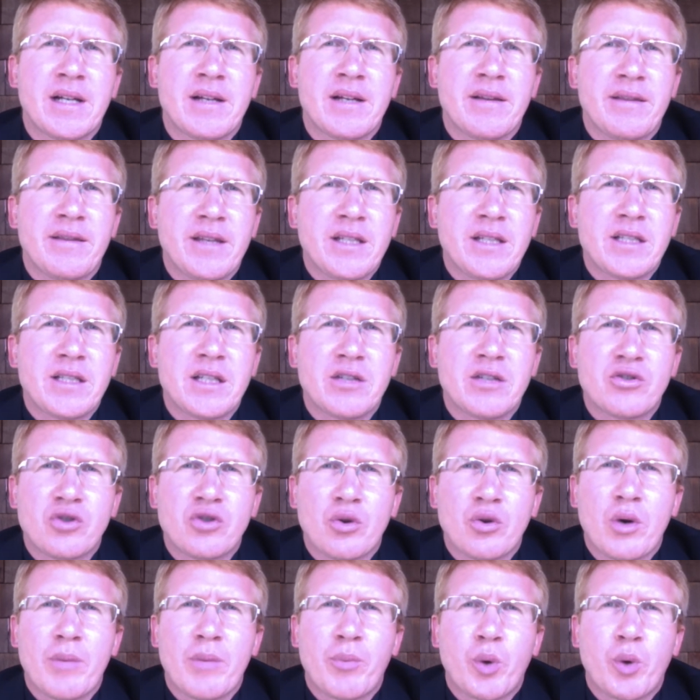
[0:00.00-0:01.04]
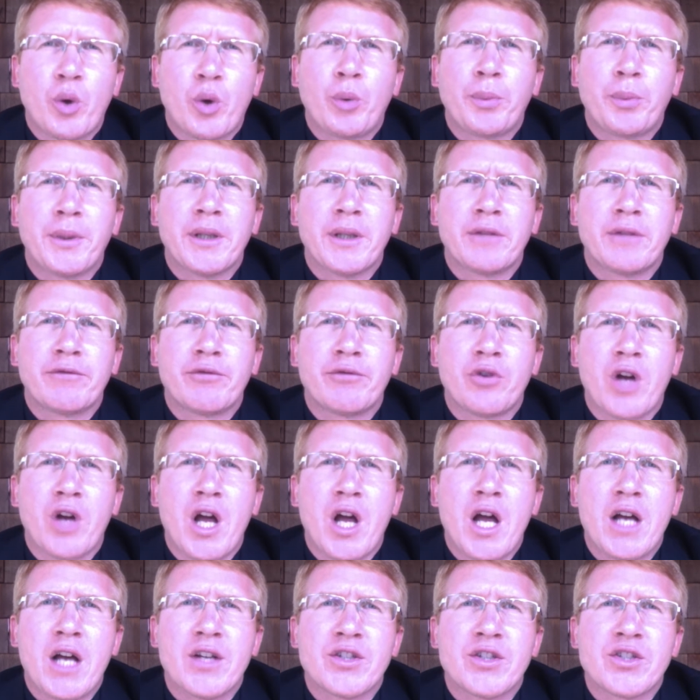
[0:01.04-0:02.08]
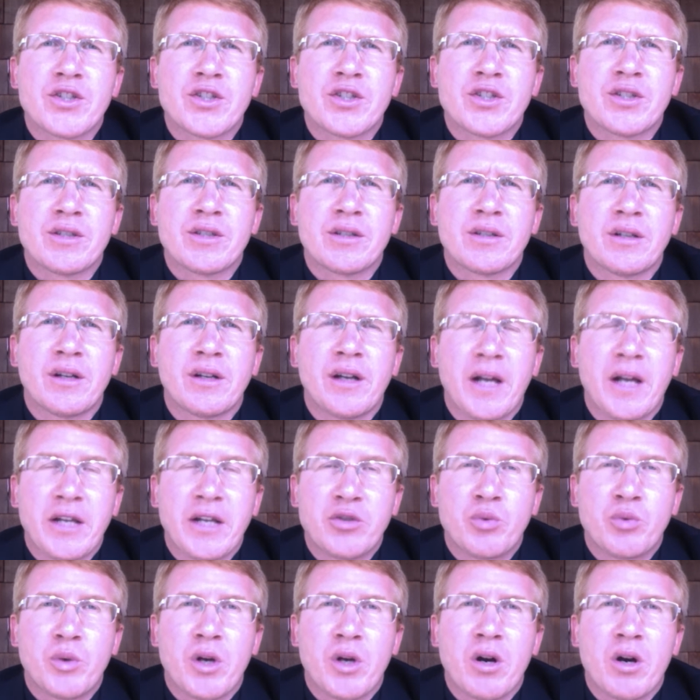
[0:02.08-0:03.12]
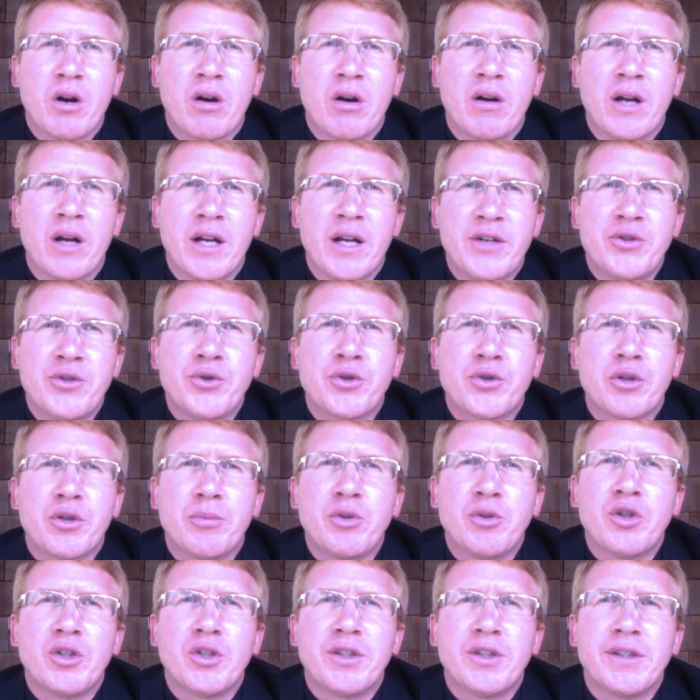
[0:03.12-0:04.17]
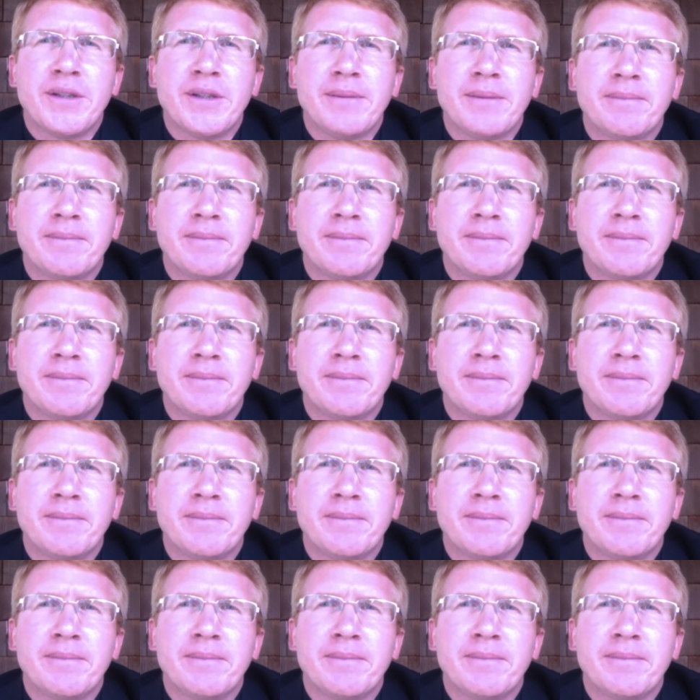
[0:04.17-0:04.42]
This is so appropriate for us as we are a new community.